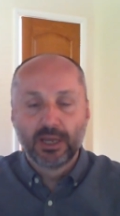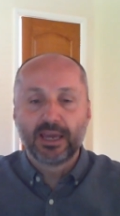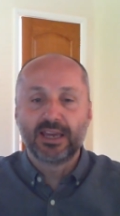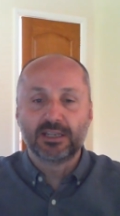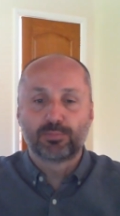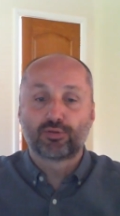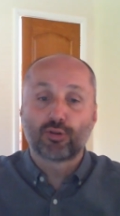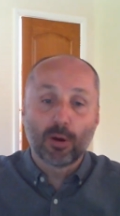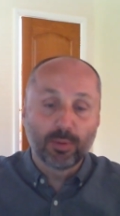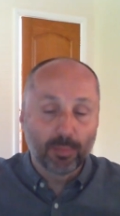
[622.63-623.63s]
is
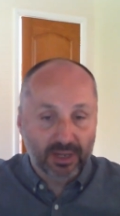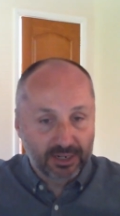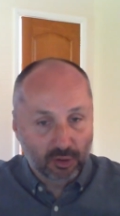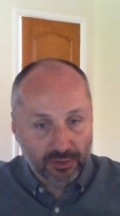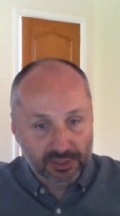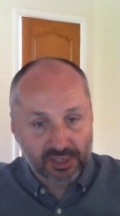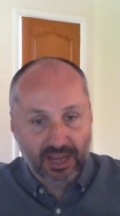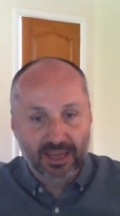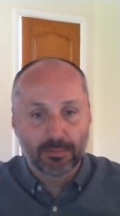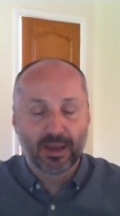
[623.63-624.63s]
probably not the
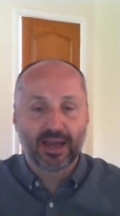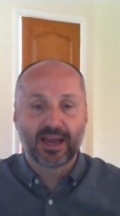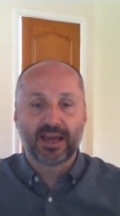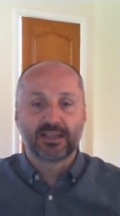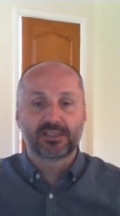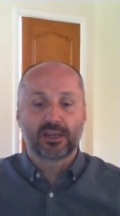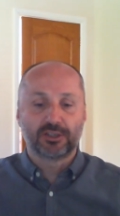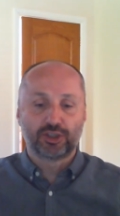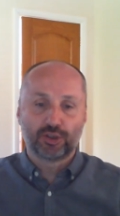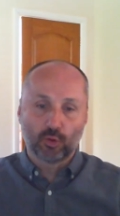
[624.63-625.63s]
same as a
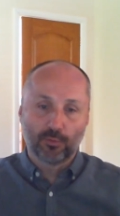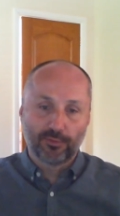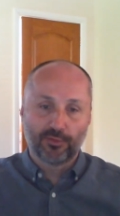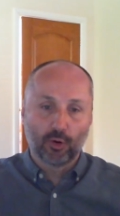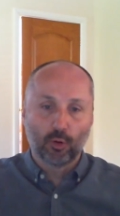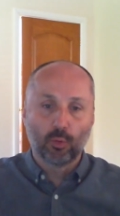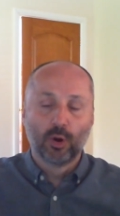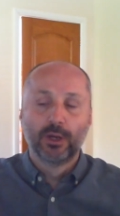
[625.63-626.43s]
shortfall